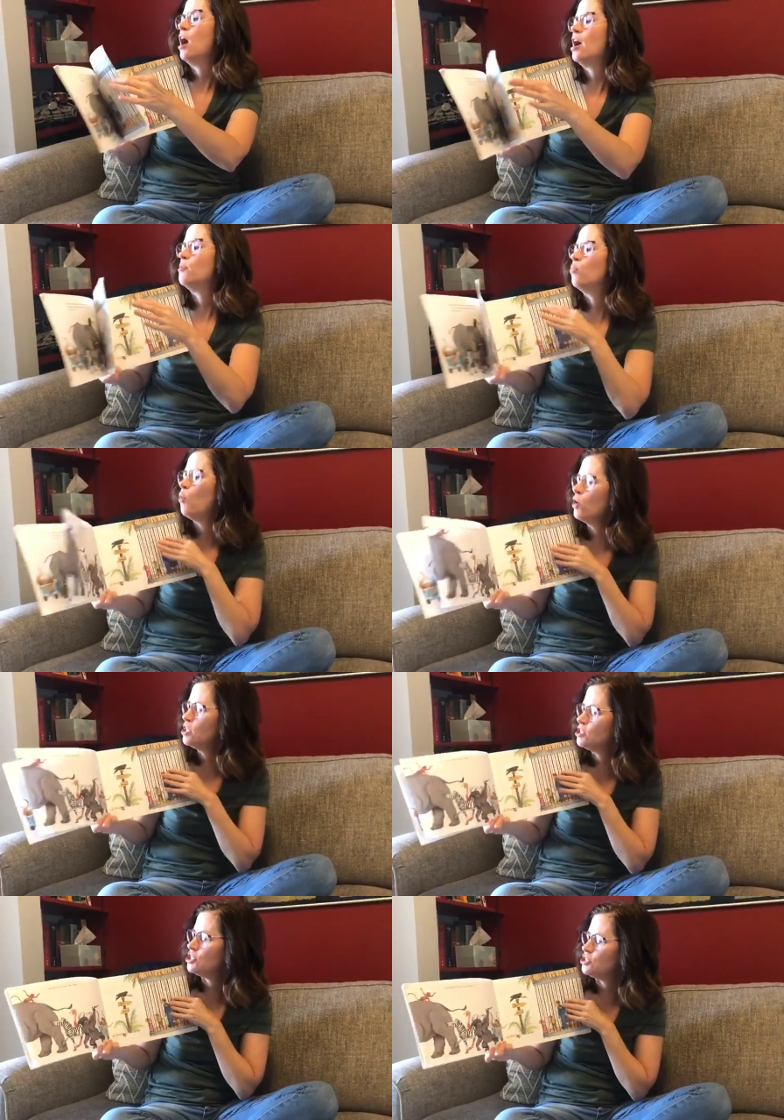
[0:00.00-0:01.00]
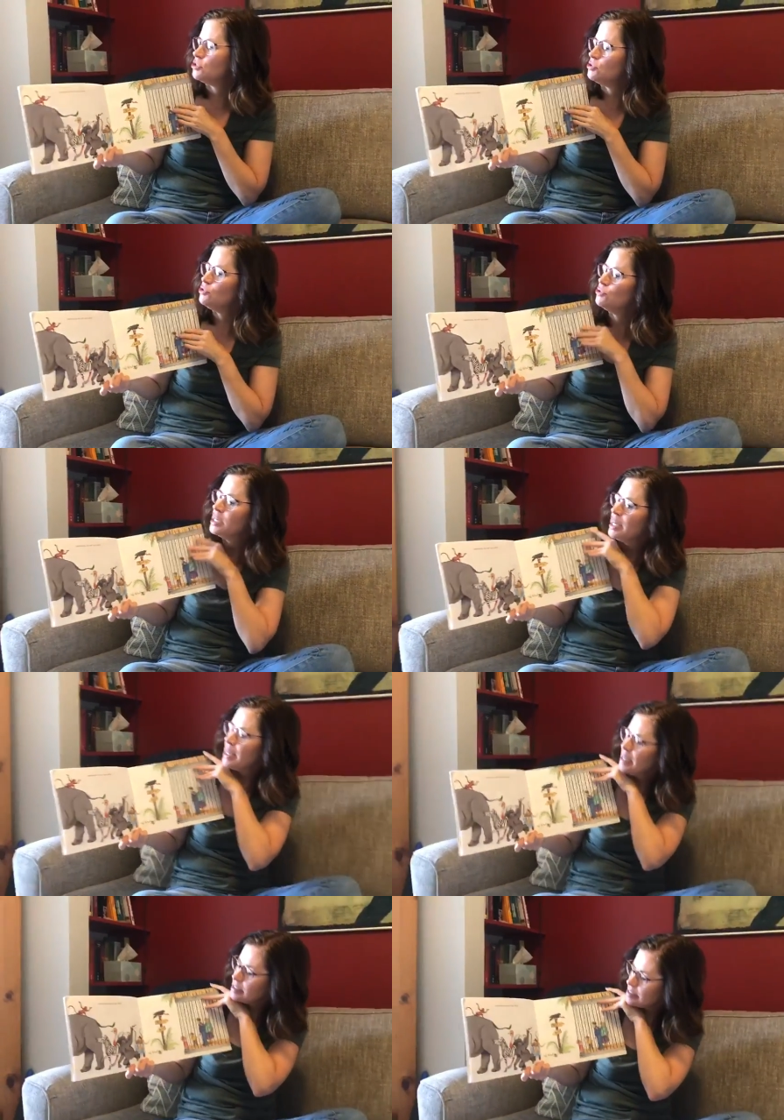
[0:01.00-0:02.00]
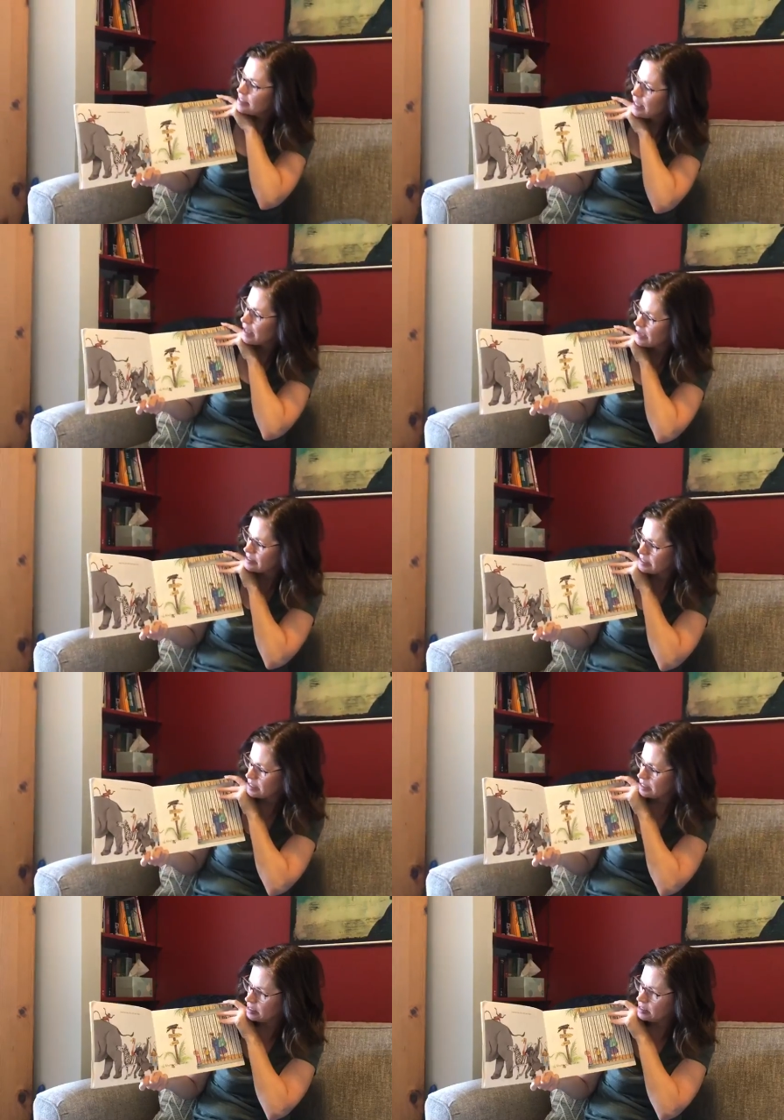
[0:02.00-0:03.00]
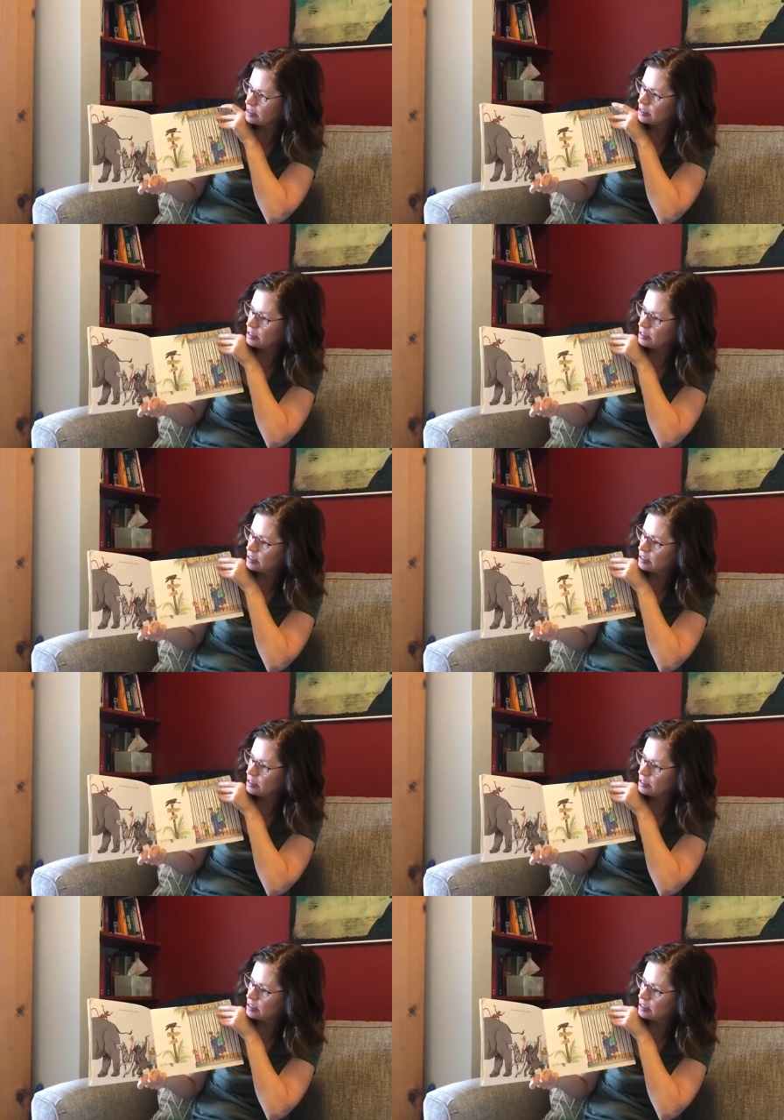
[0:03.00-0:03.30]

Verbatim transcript: I warned you, you can't say I didn't.